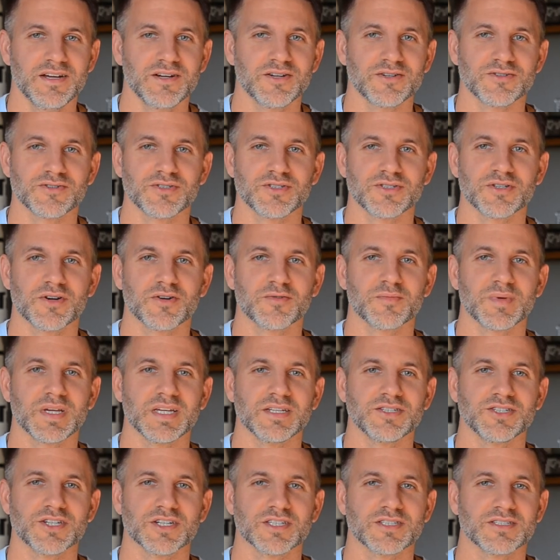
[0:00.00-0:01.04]
who's shown me
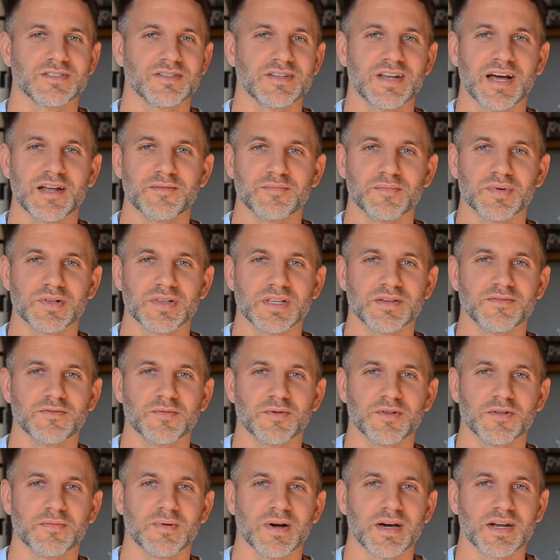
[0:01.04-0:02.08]
just an
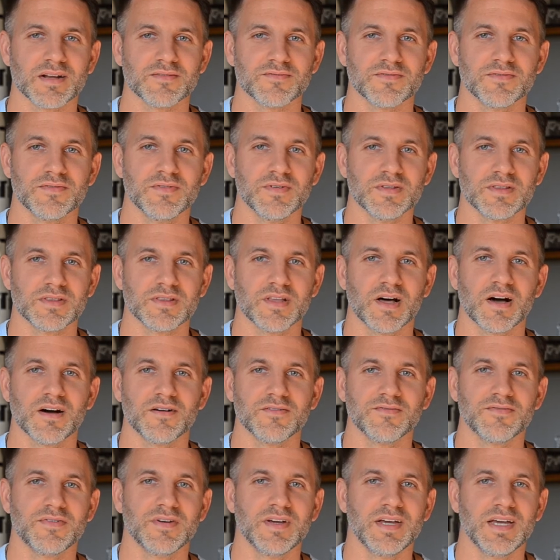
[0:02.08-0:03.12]
unbelievable amount of
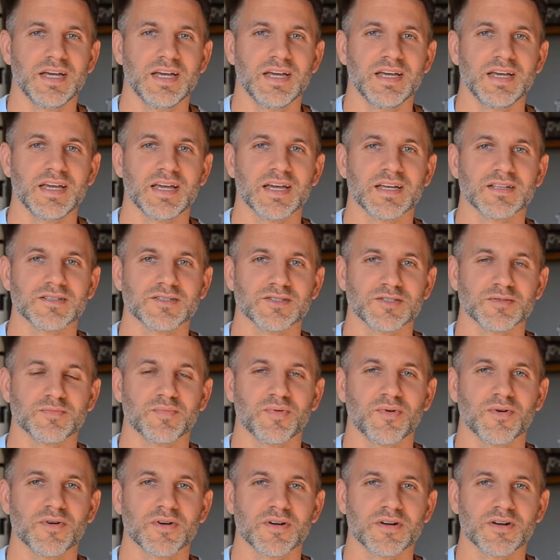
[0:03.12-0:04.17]
love and
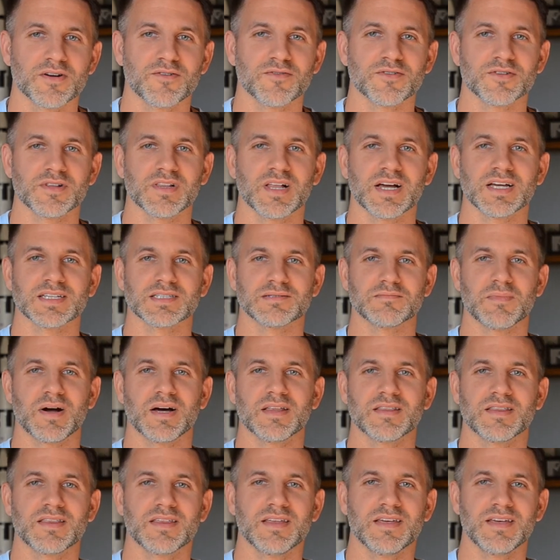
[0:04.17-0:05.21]
support over the last
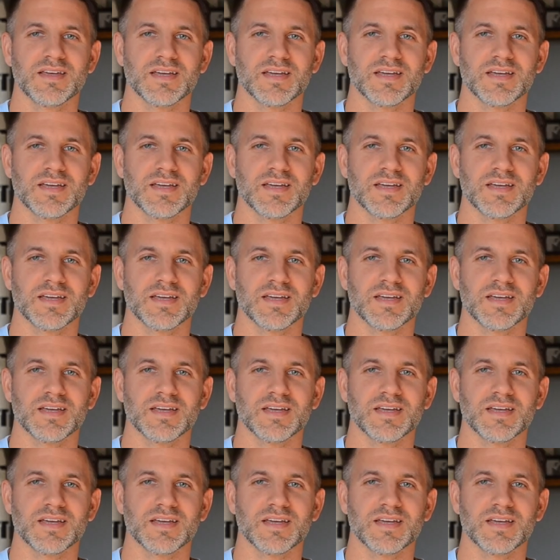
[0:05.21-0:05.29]
month.